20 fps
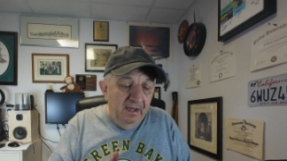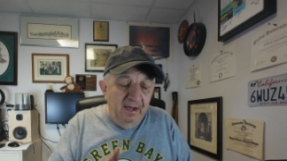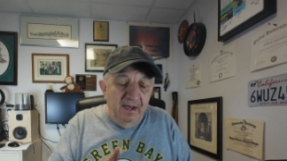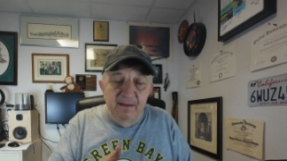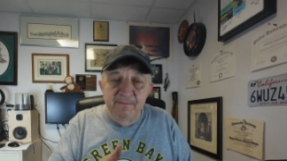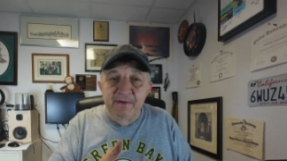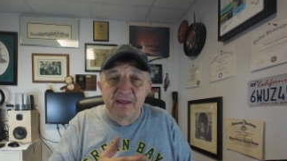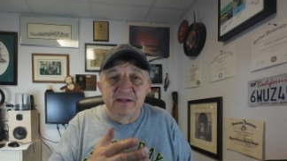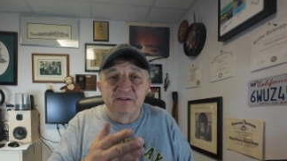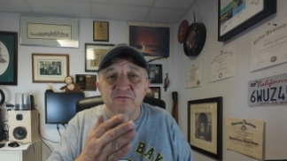
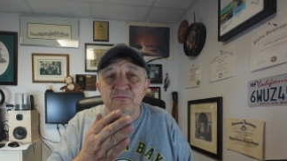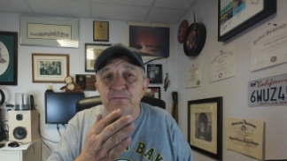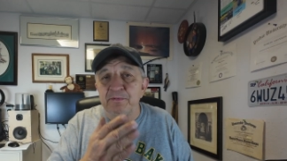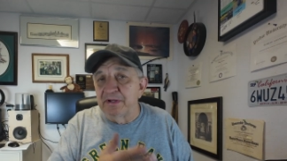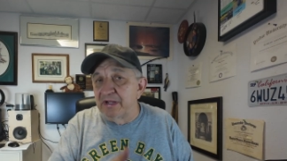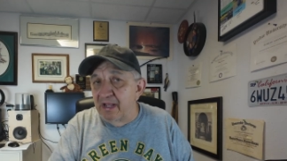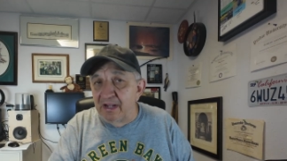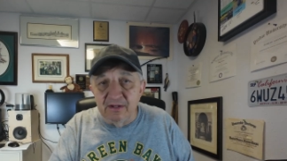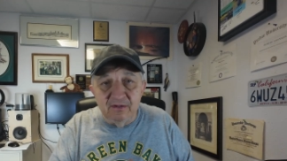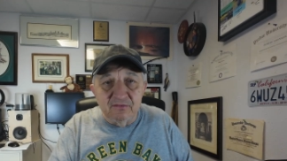I make
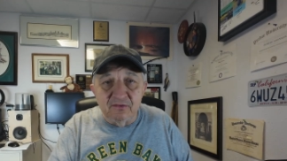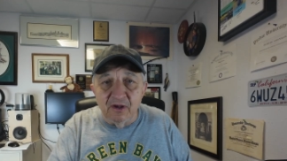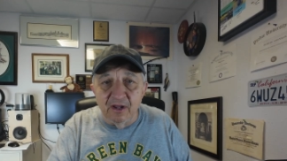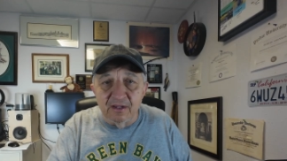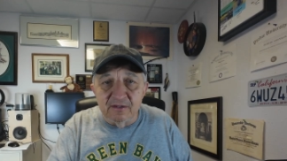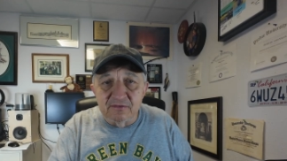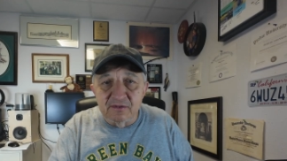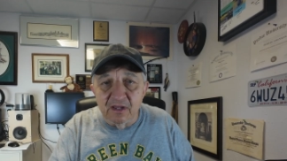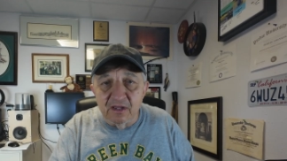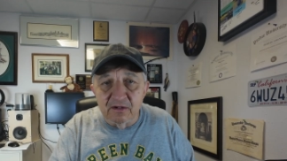spaghetti
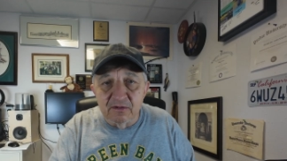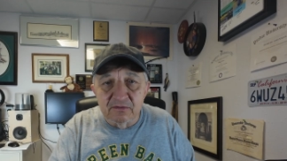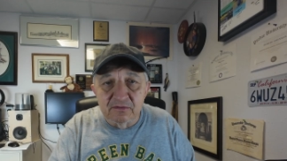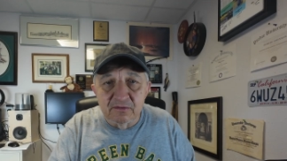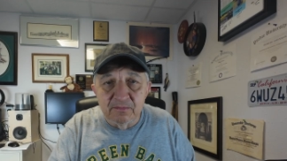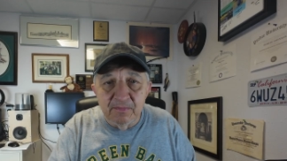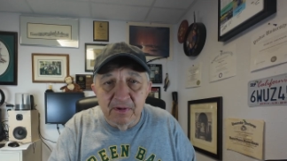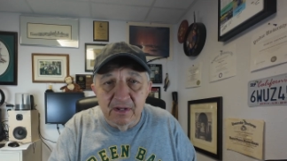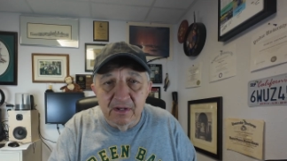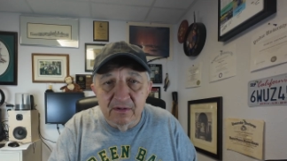sauce out of
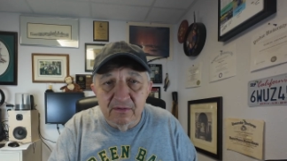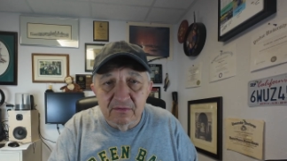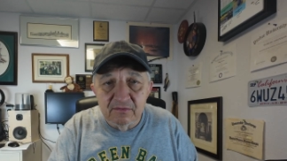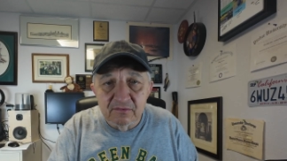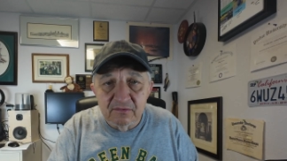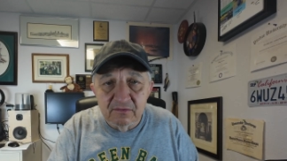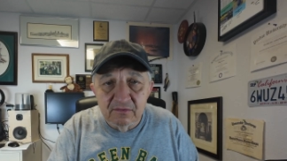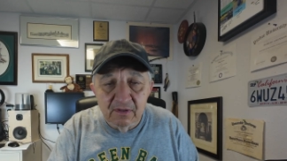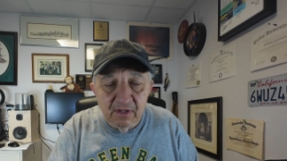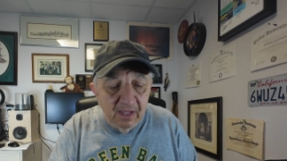
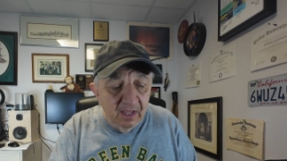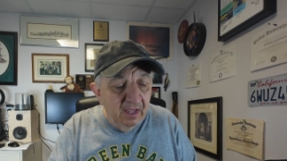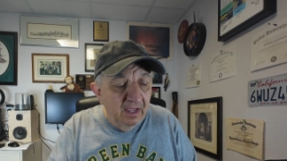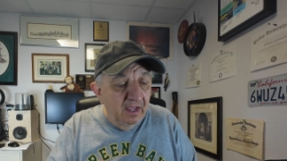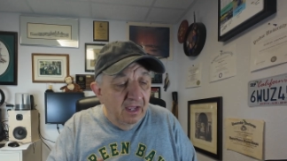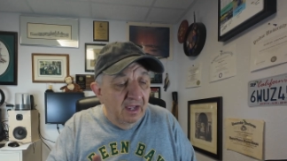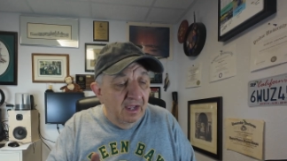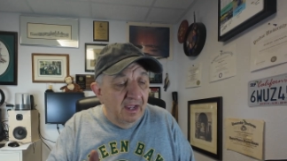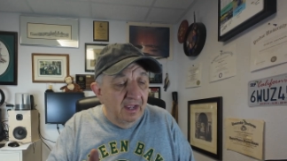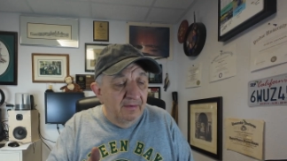tomatoes.
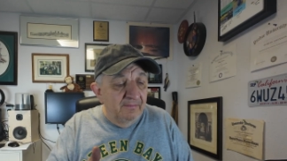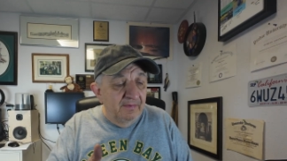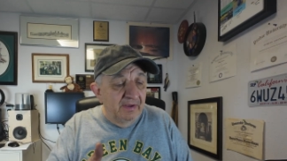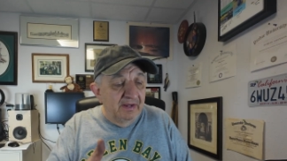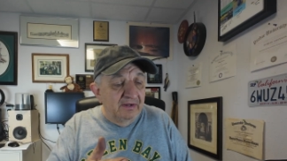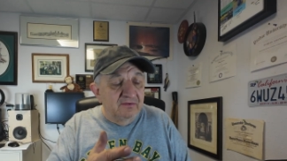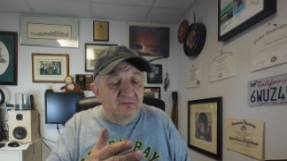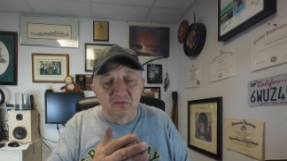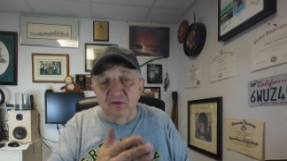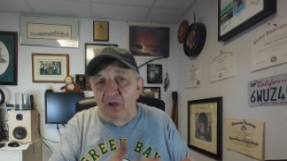I
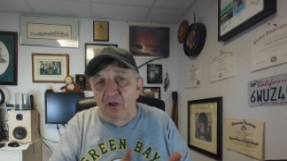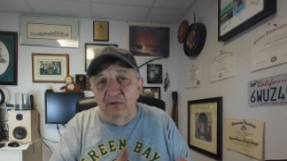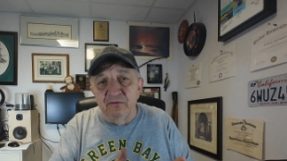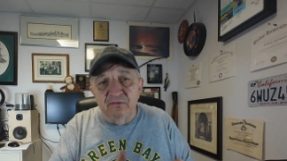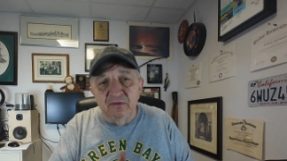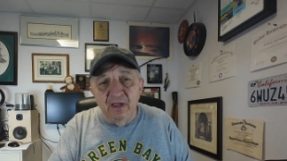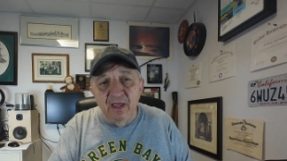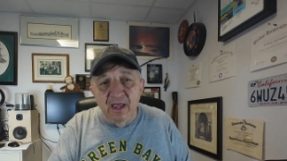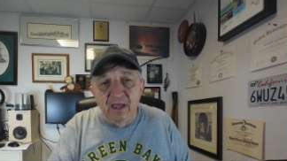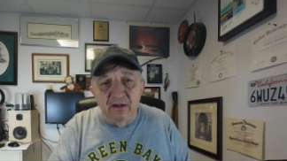make
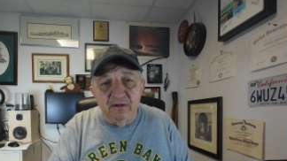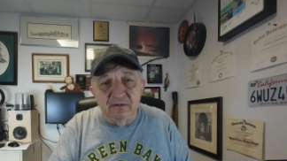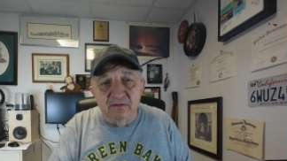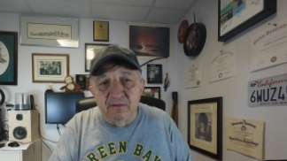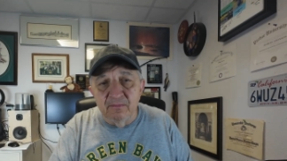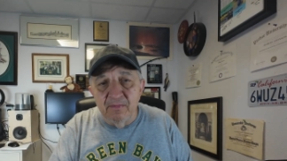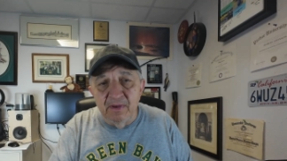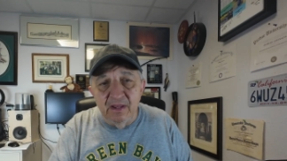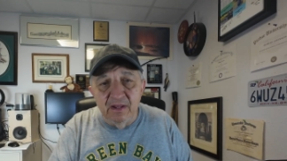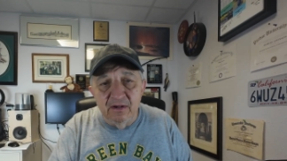salsa out of
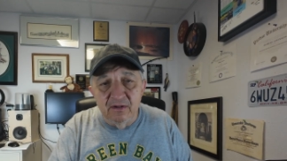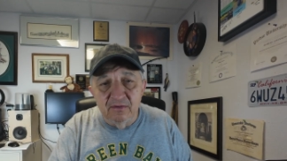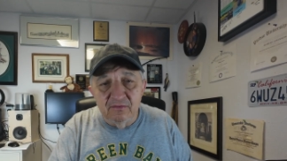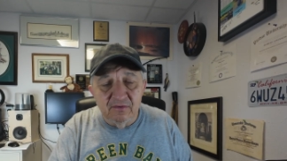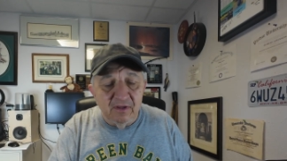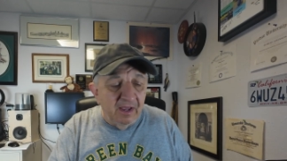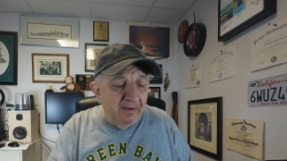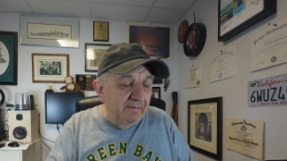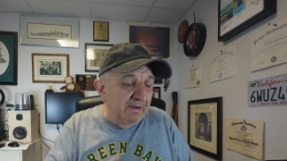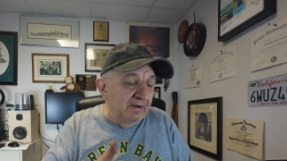
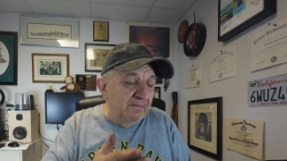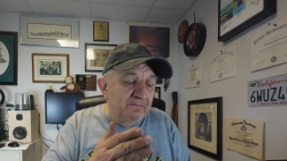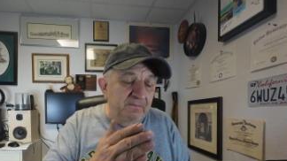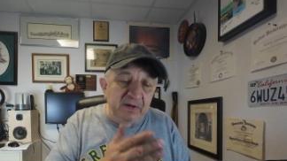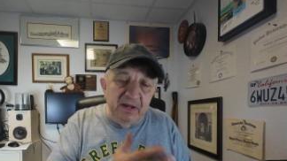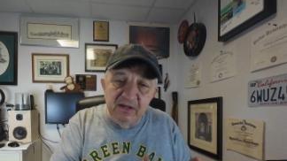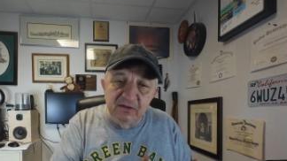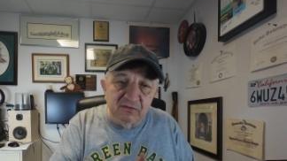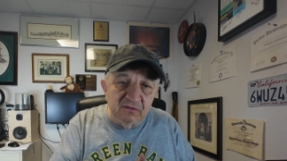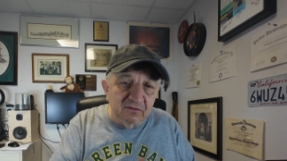tomatoes. I make
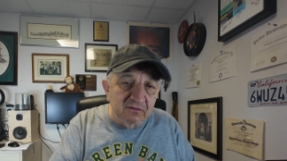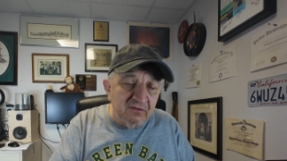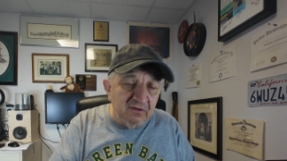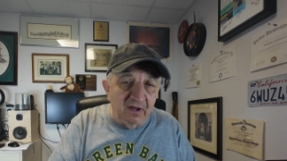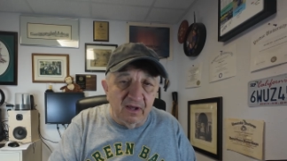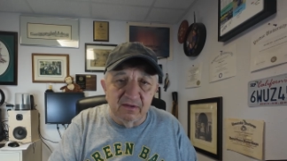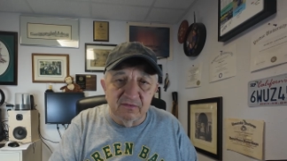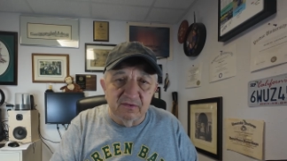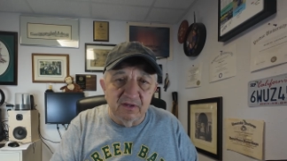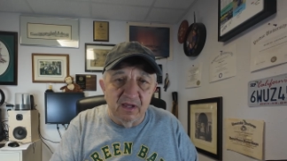pizza
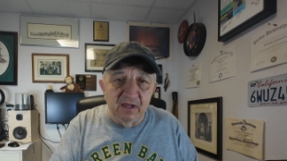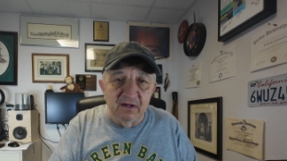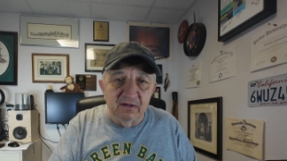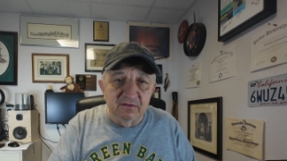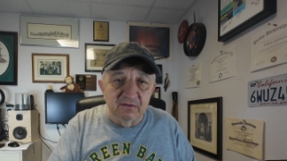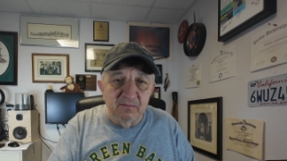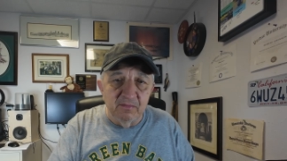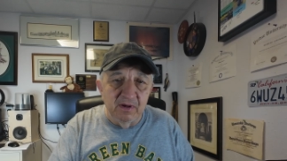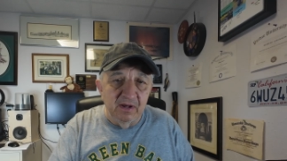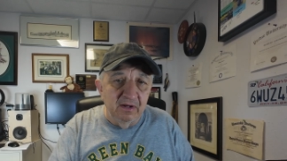sauce out
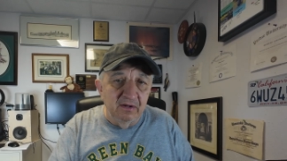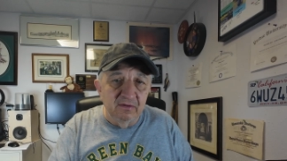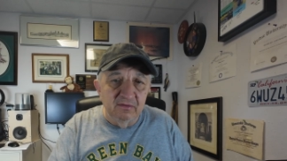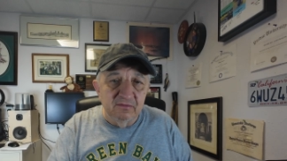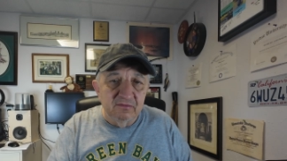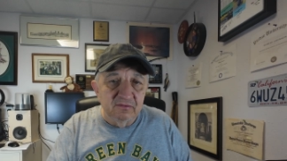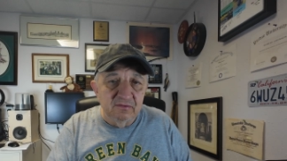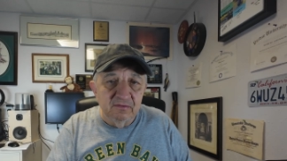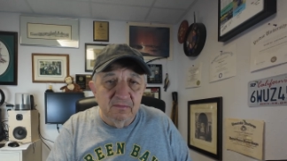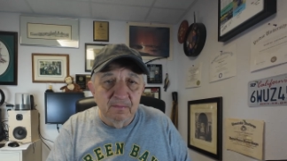of
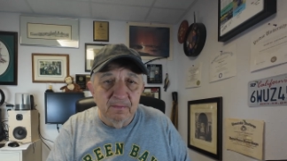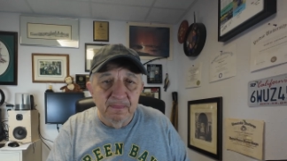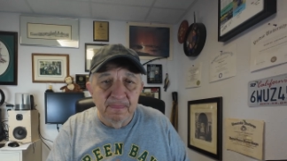tomatoes.